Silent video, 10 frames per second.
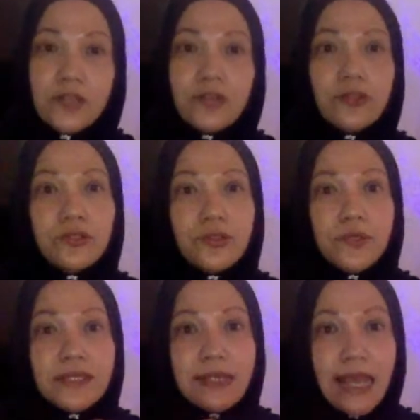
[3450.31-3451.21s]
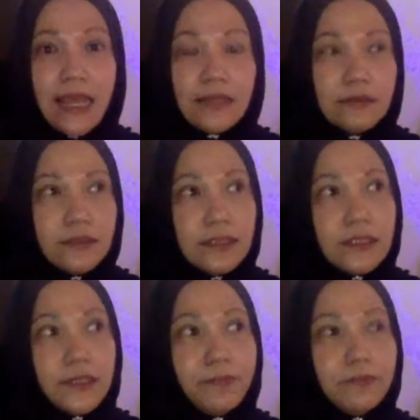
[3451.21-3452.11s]
So towards the
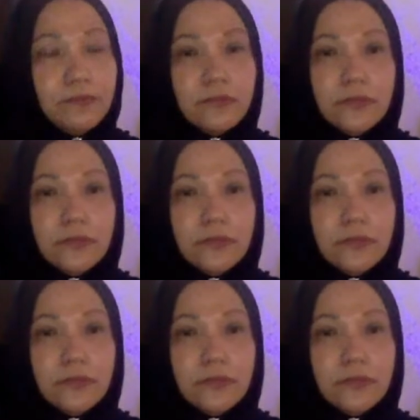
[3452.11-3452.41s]
the